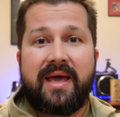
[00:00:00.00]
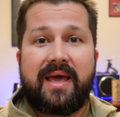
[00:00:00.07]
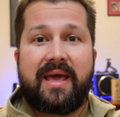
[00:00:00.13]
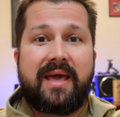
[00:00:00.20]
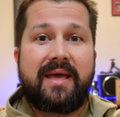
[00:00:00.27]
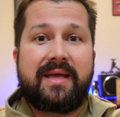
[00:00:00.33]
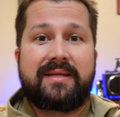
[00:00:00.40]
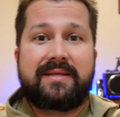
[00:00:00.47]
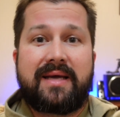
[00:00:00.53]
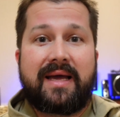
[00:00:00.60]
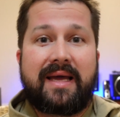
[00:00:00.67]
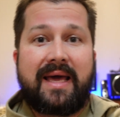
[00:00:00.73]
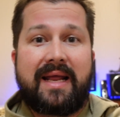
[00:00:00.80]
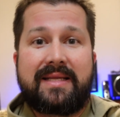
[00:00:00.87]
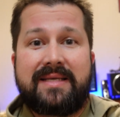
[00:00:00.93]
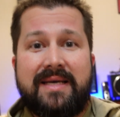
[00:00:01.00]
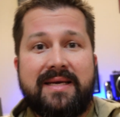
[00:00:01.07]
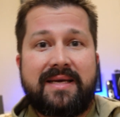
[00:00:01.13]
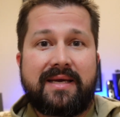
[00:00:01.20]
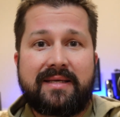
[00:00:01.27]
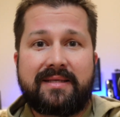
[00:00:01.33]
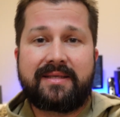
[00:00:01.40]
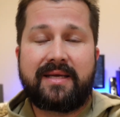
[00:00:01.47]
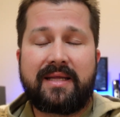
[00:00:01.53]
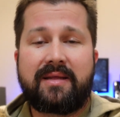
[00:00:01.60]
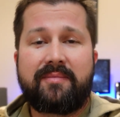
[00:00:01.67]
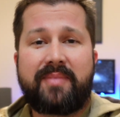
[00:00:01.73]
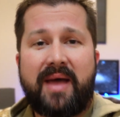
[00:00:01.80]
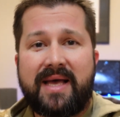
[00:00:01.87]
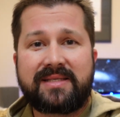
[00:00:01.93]
And I got to tell you, in
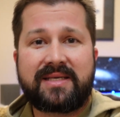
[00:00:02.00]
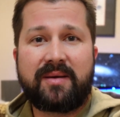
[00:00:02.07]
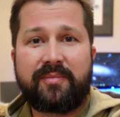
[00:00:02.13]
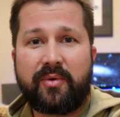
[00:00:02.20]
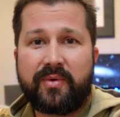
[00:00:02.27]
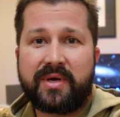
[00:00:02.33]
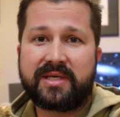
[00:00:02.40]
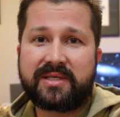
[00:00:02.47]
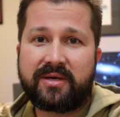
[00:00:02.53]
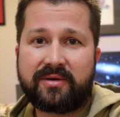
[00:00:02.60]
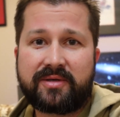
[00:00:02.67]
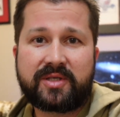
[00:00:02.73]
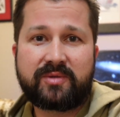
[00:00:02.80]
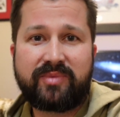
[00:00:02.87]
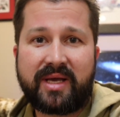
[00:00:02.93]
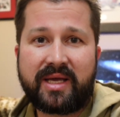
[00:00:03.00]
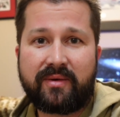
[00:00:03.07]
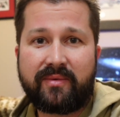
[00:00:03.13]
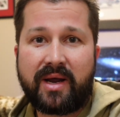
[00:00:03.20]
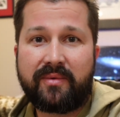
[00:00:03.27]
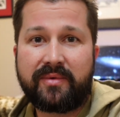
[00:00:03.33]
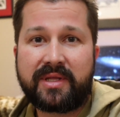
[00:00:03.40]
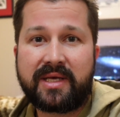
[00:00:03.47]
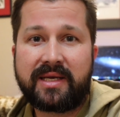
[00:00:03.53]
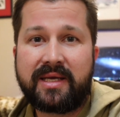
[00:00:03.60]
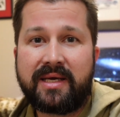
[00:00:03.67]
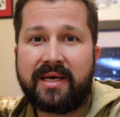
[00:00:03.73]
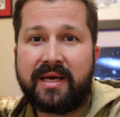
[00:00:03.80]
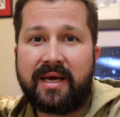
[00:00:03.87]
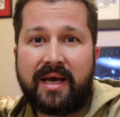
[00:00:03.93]
the past couple weeks here, just playing around with it,
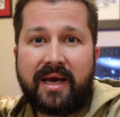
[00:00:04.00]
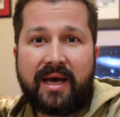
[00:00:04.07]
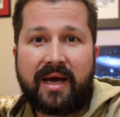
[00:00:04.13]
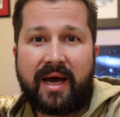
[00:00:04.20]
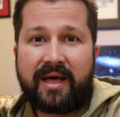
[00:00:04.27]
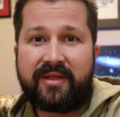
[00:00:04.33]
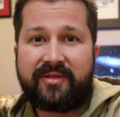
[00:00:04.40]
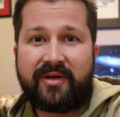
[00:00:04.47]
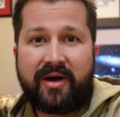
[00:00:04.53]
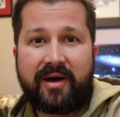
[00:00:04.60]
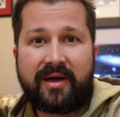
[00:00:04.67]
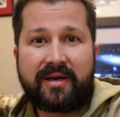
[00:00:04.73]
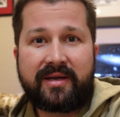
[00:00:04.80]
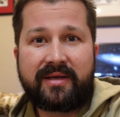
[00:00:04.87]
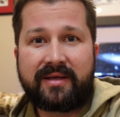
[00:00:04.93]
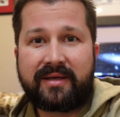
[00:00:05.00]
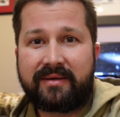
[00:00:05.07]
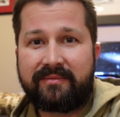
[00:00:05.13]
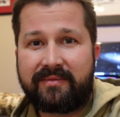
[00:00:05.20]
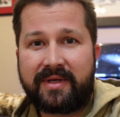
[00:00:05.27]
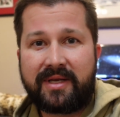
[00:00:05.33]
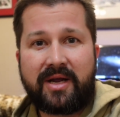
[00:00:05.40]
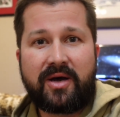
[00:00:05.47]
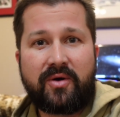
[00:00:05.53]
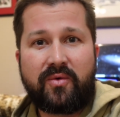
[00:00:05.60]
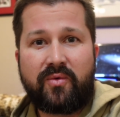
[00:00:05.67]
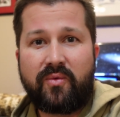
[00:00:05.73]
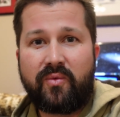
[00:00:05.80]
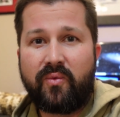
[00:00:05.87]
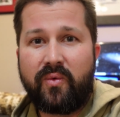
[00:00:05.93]
I thought, you
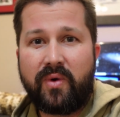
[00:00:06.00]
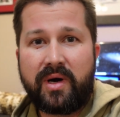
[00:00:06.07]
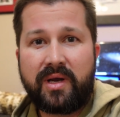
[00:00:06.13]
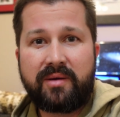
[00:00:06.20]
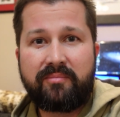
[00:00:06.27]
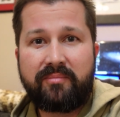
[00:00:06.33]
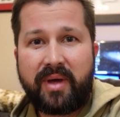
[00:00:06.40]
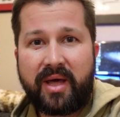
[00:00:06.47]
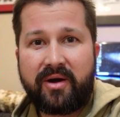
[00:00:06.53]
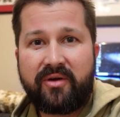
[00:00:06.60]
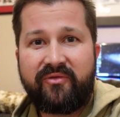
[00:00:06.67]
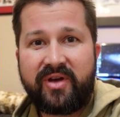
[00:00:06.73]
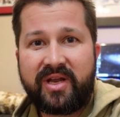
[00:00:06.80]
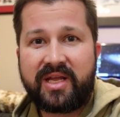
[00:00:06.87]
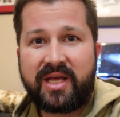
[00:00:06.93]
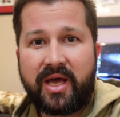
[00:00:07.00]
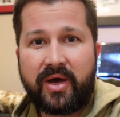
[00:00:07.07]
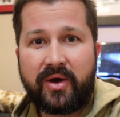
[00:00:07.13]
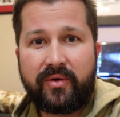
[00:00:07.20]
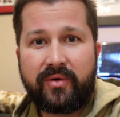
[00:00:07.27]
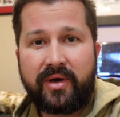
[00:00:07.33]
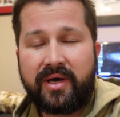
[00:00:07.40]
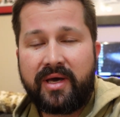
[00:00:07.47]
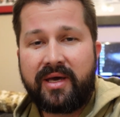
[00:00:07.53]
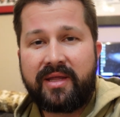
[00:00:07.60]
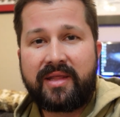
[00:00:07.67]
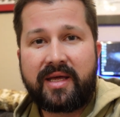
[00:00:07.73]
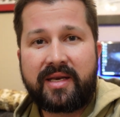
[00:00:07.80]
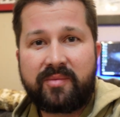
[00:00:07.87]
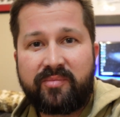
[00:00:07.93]
know, what better video
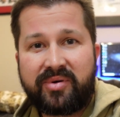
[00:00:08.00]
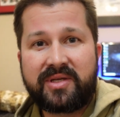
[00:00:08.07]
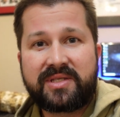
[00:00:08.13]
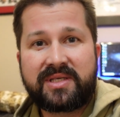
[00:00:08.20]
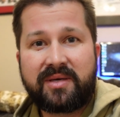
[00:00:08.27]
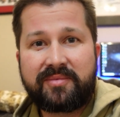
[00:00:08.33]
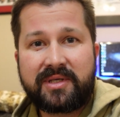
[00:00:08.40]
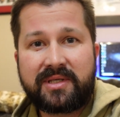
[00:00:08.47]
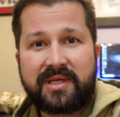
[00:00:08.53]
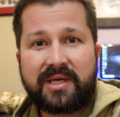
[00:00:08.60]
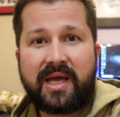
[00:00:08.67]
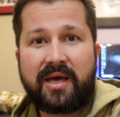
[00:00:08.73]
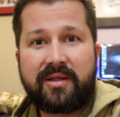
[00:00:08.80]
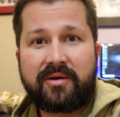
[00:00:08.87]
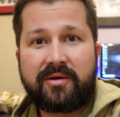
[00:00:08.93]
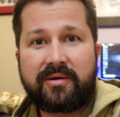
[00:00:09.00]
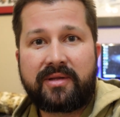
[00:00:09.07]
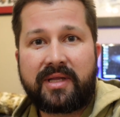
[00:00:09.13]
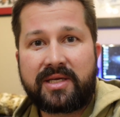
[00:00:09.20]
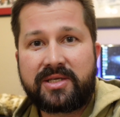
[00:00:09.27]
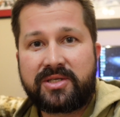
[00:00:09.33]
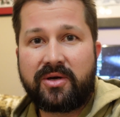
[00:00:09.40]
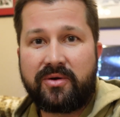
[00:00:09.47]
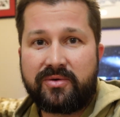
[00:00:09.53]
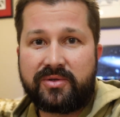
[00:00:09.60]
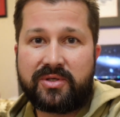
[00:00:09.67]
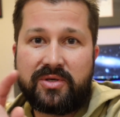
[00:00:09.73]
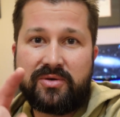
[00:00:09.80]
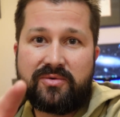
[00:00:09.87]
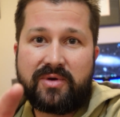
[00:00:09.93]
than to put something together that
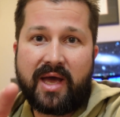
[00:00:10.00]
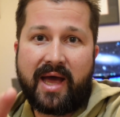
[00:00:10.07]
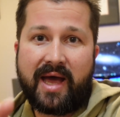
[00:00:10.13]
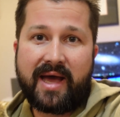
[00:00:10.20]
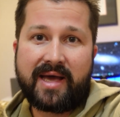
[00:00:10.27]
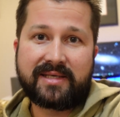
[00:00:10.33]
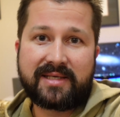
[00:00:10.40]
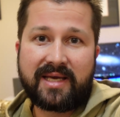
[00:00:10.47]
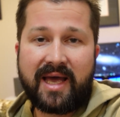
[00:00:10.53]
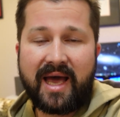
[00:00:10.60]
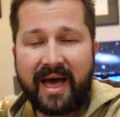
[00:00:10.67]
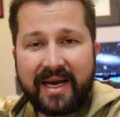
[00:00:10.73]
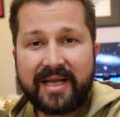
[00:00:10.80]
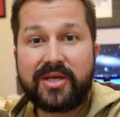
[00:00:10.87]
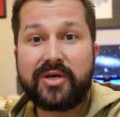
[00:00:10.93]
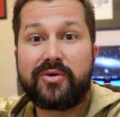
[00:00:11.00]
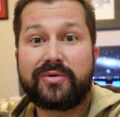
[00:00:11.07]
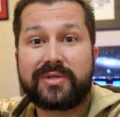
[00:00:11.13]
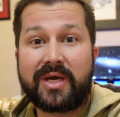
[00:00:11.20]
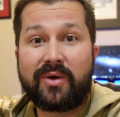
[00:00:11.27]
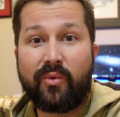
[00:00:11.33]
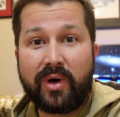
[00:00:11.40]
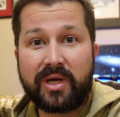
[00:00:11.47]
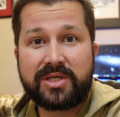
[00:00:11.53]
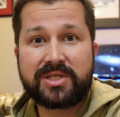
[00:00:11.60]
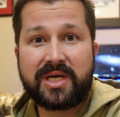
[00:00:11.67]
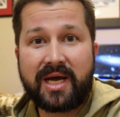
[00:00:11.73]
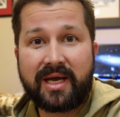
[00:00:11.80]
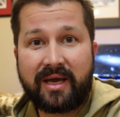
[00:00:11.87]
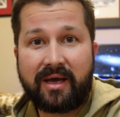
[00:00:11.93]
shows you guys how to use a
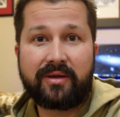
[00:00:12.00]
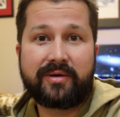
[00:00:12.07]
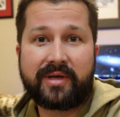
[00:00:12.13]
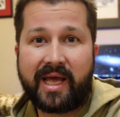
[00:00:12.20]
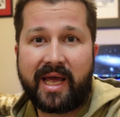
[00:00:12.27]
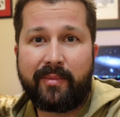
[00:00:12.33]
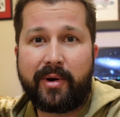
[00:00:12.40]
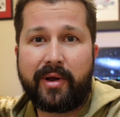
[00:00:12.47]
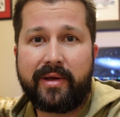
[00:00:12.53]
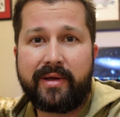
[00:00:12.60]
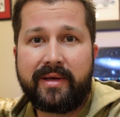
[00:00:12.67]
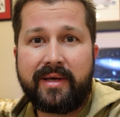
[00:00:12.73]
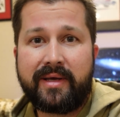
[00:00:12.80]
one-shot color camera.